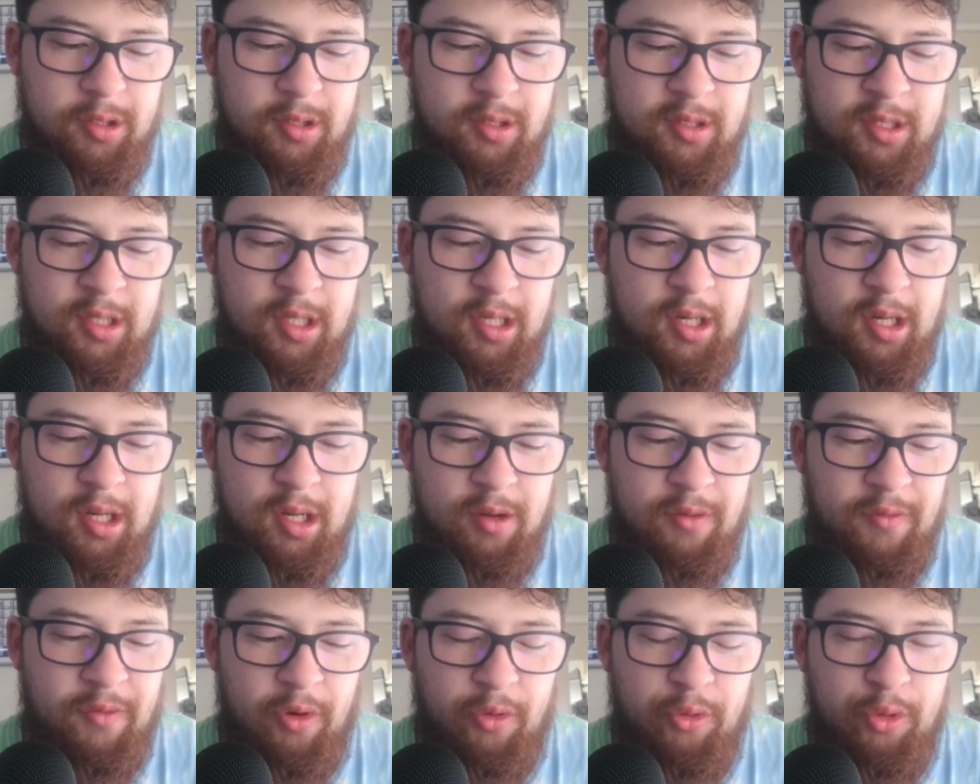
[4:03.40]
Sydney
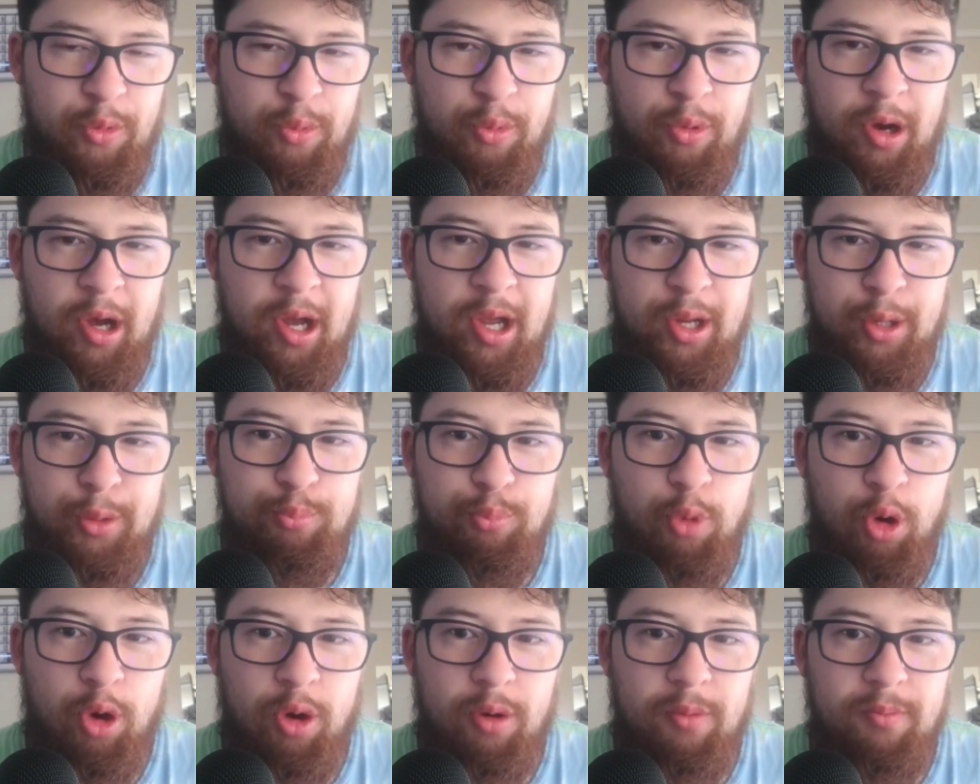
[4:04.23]
have only played
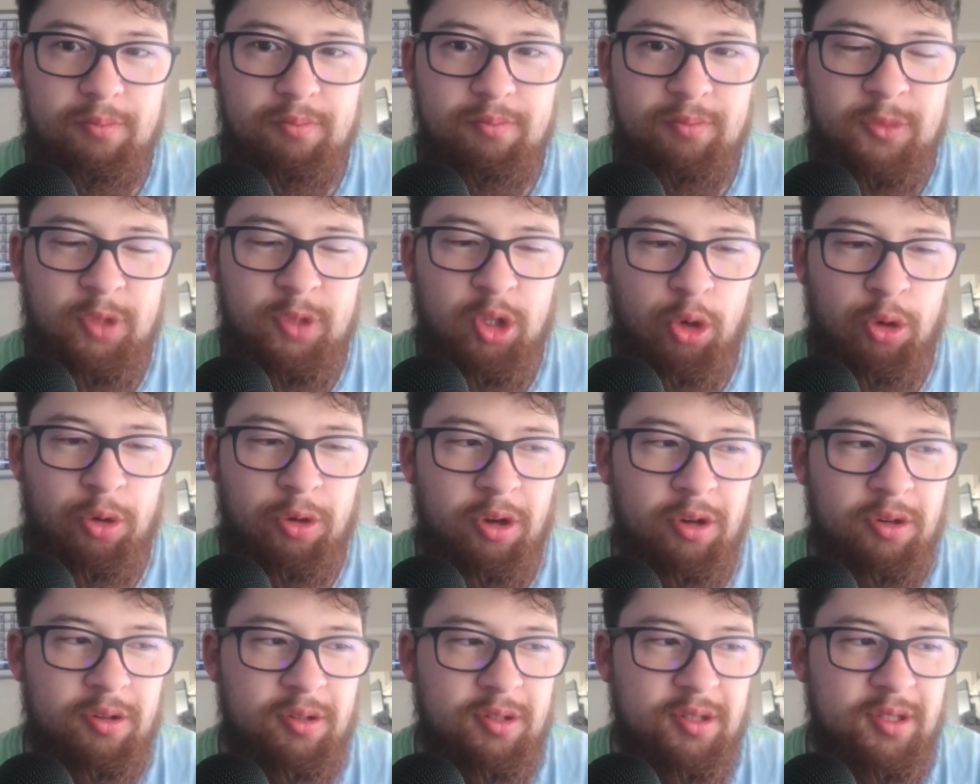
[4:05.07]
Gold
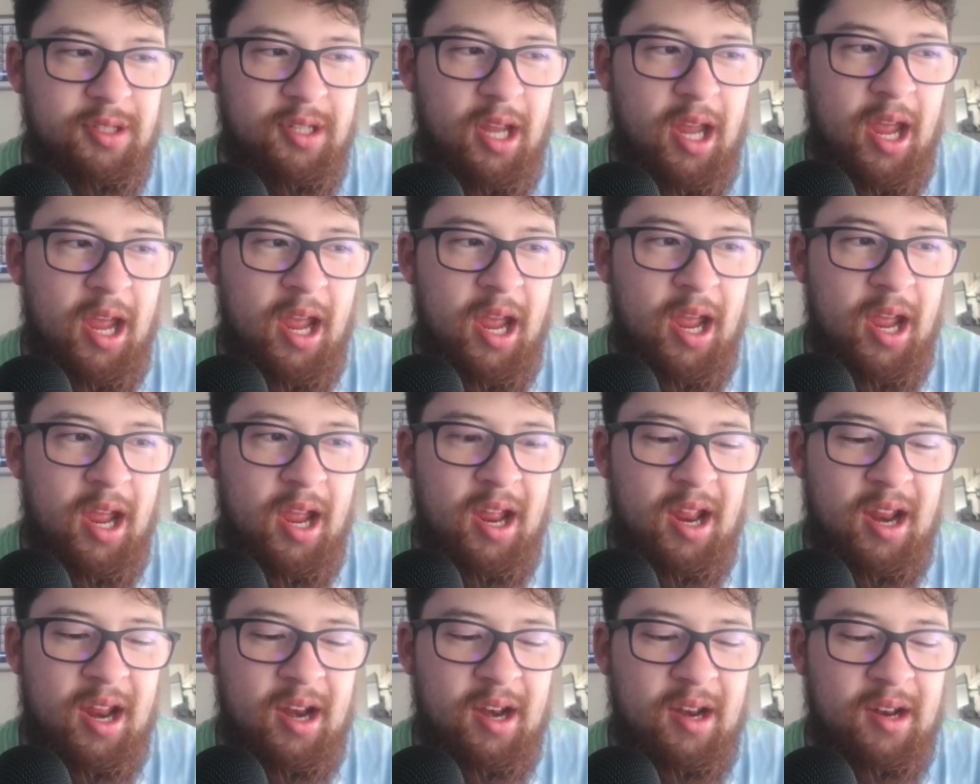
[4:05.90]
Coast
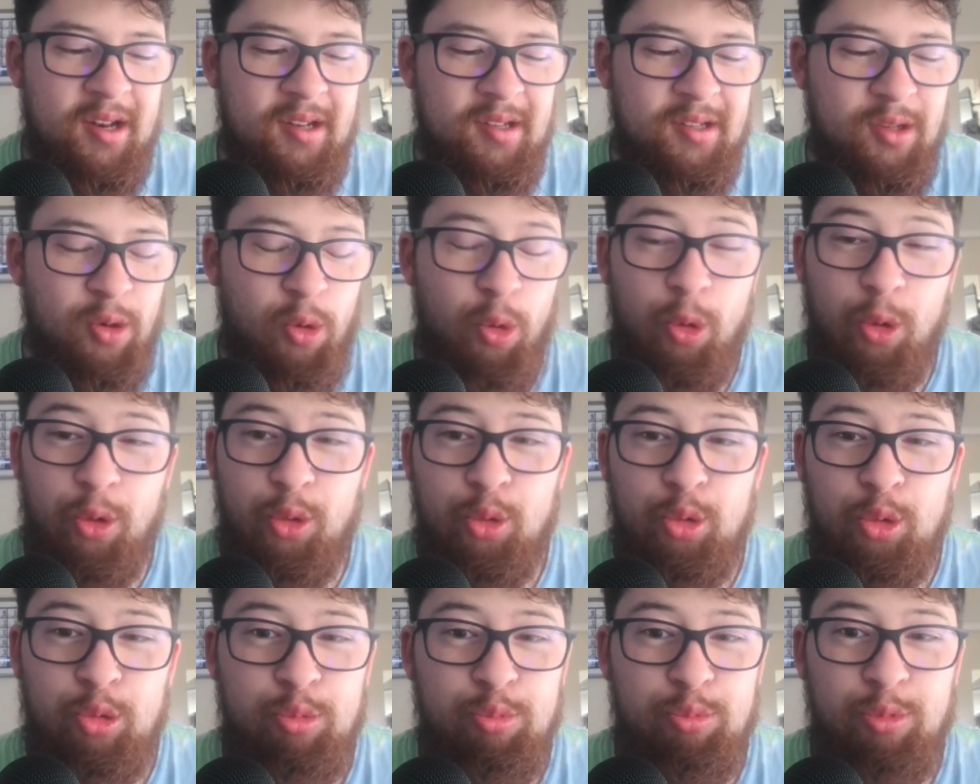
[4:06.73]
and
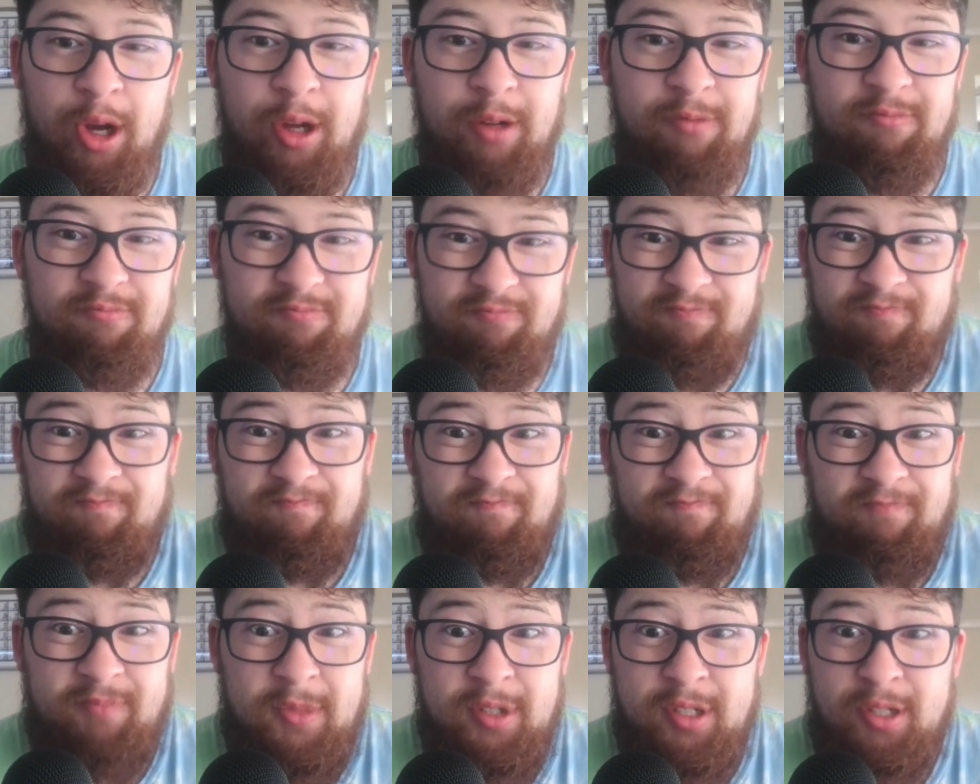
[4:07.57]
Hawthorn.
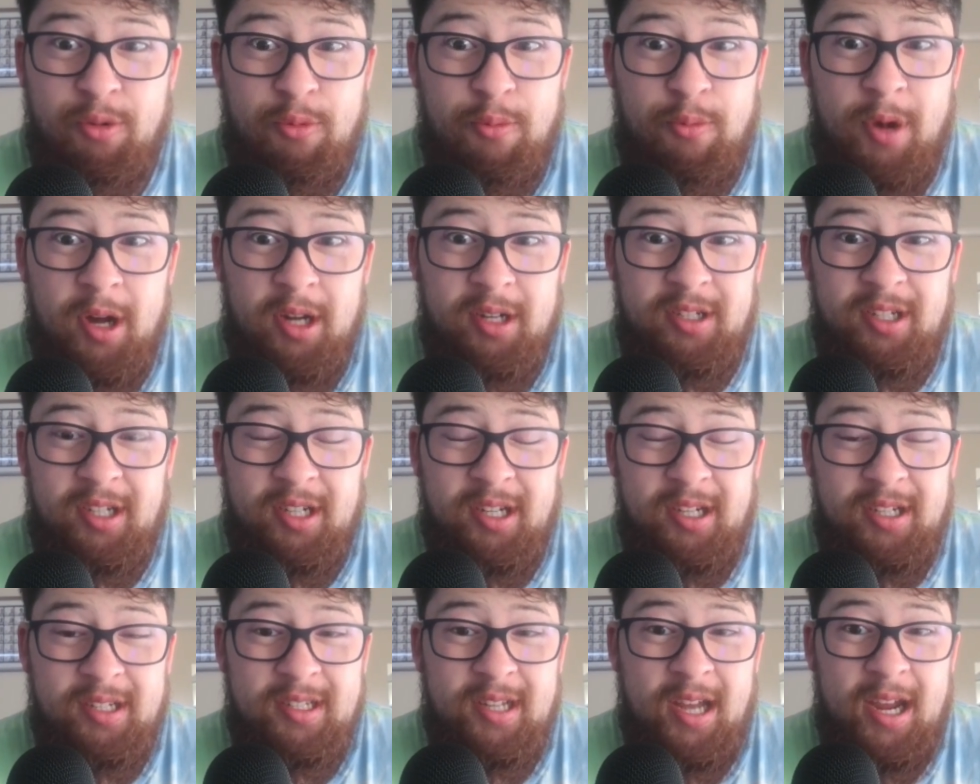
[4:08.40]
There's not much you
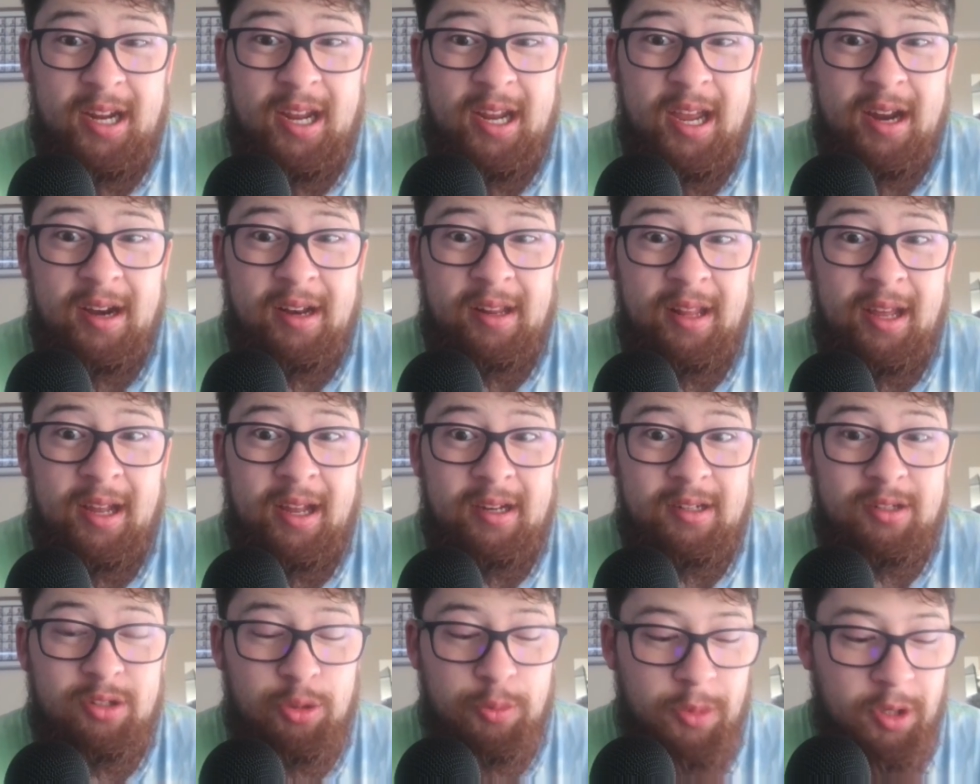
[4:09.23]
can take out of
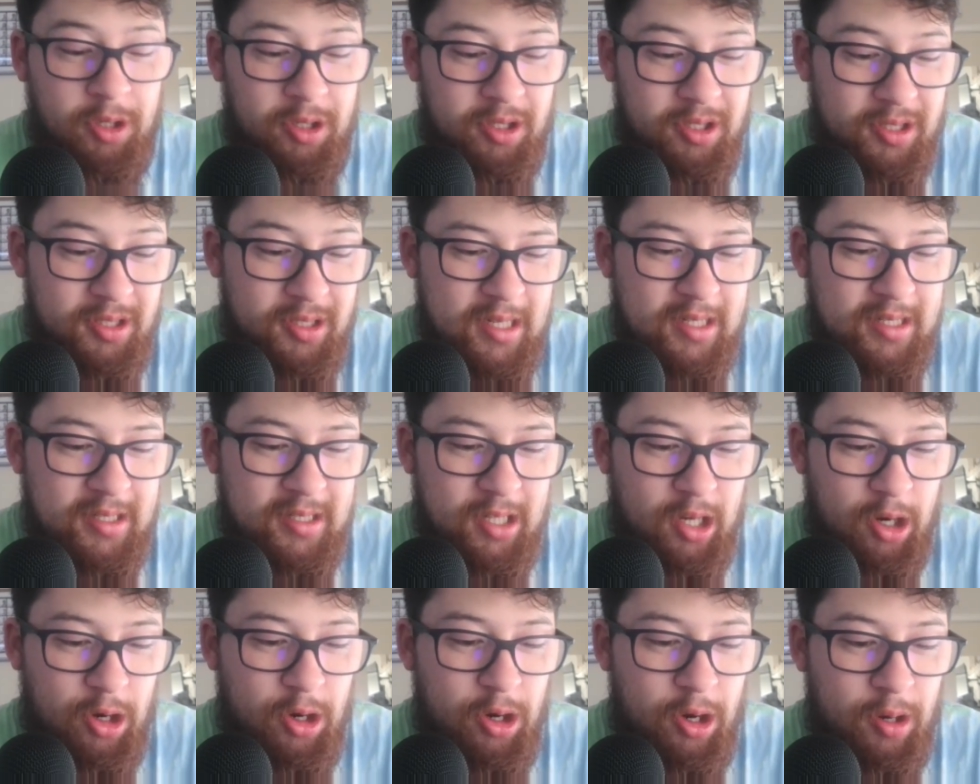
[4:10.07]
that, to be honest.
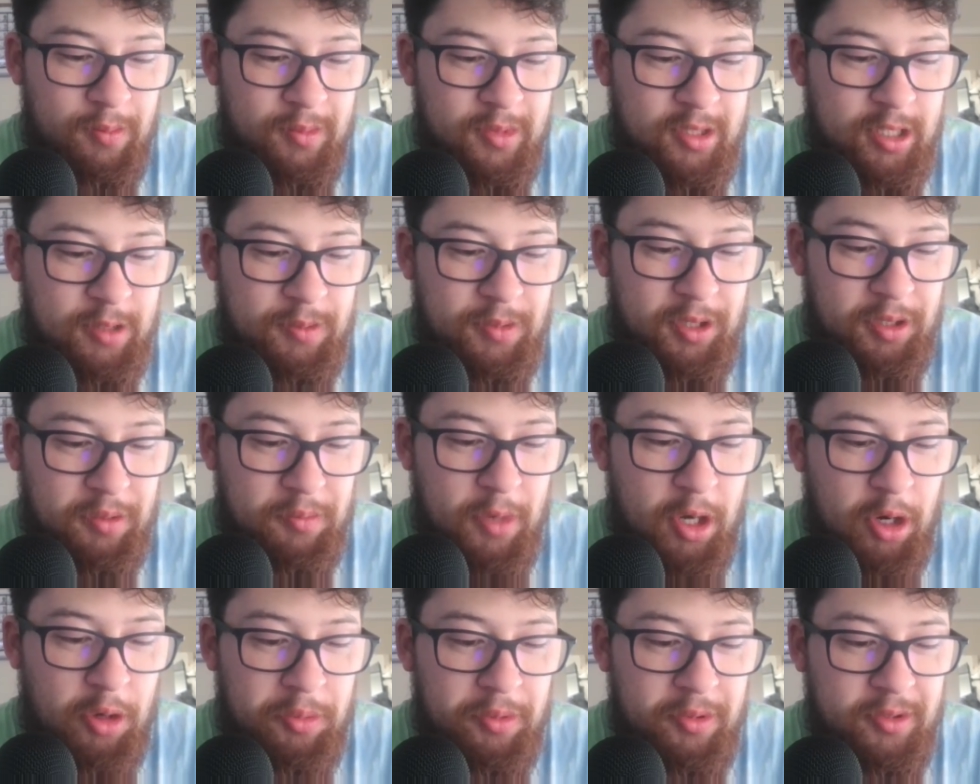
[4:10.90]
So I'm tipping
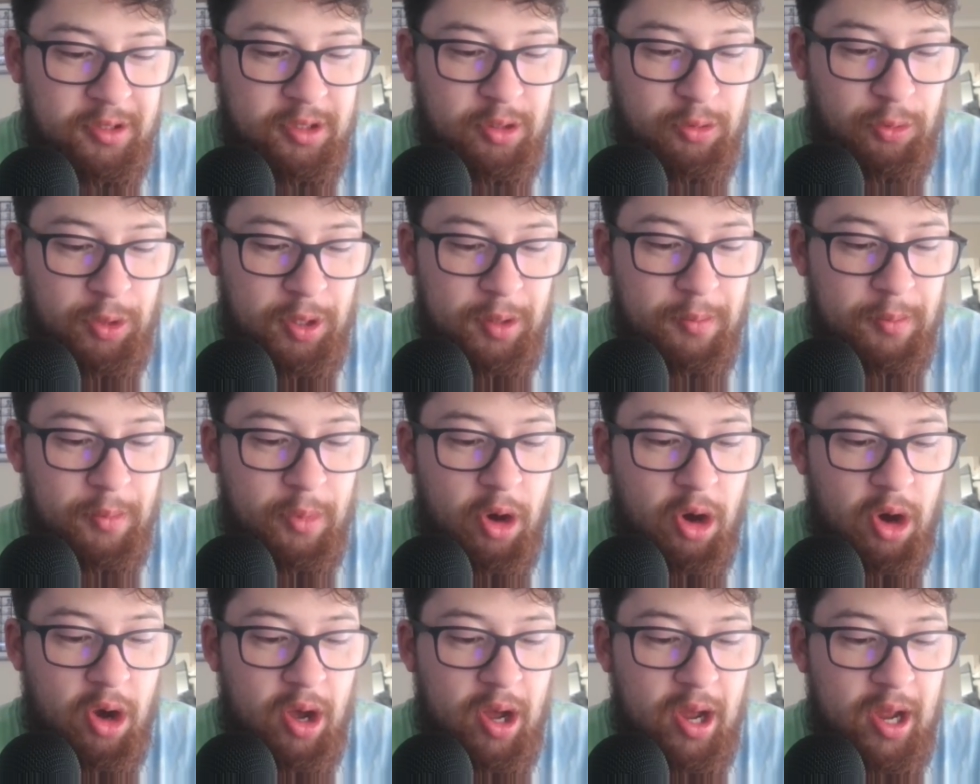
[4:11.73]
Melbourne to win
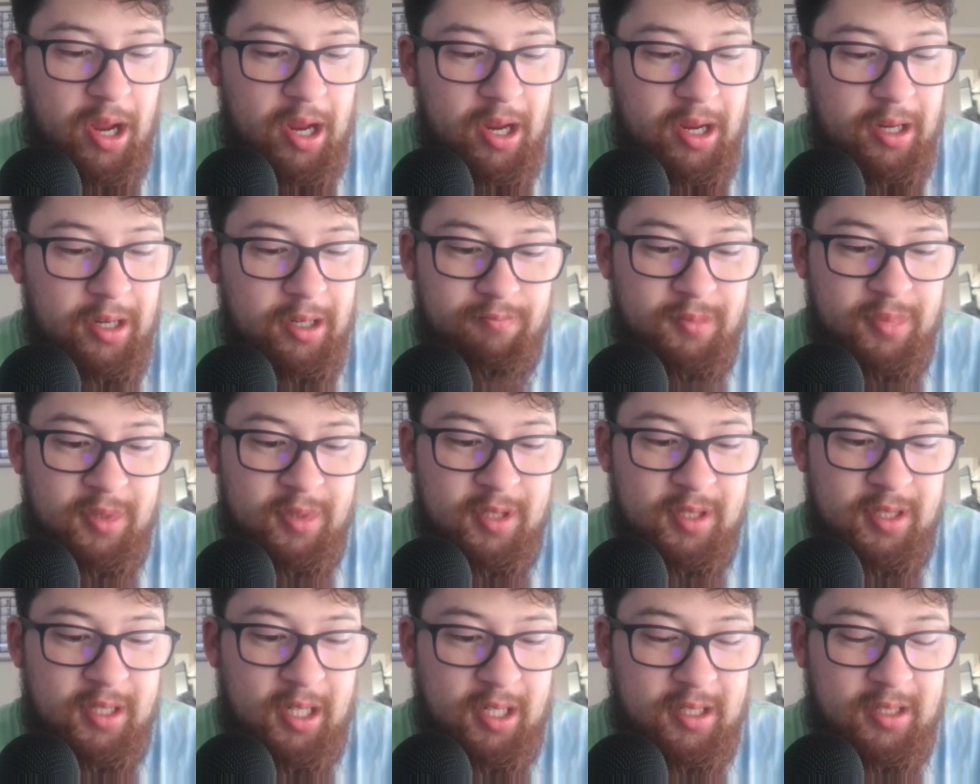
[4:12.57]
by
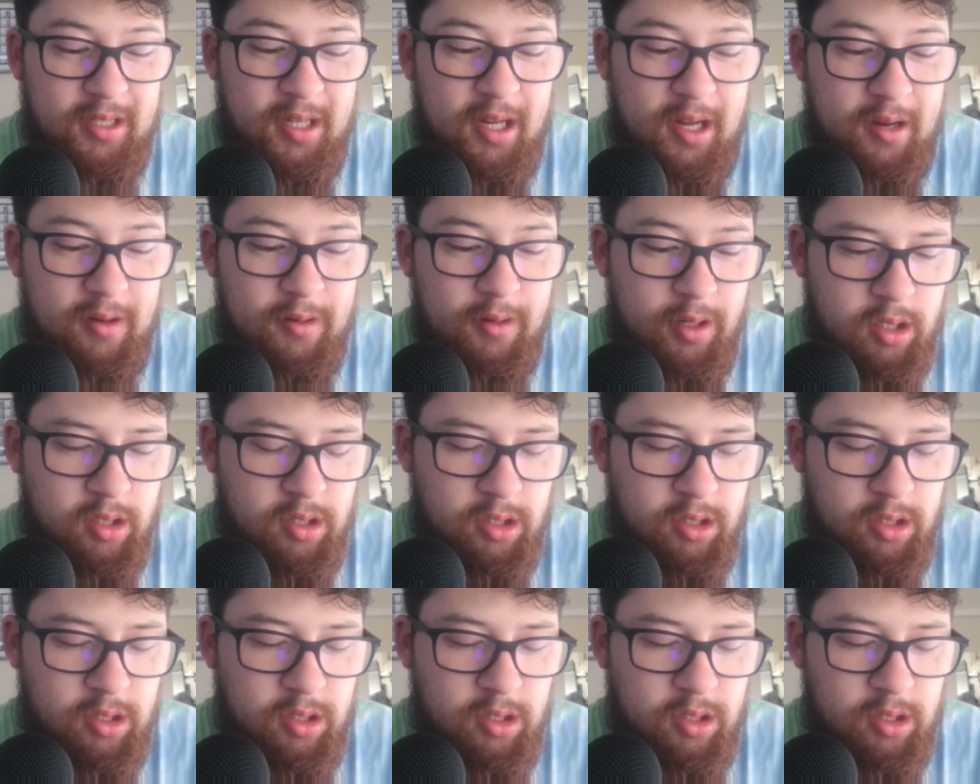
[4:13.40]
16.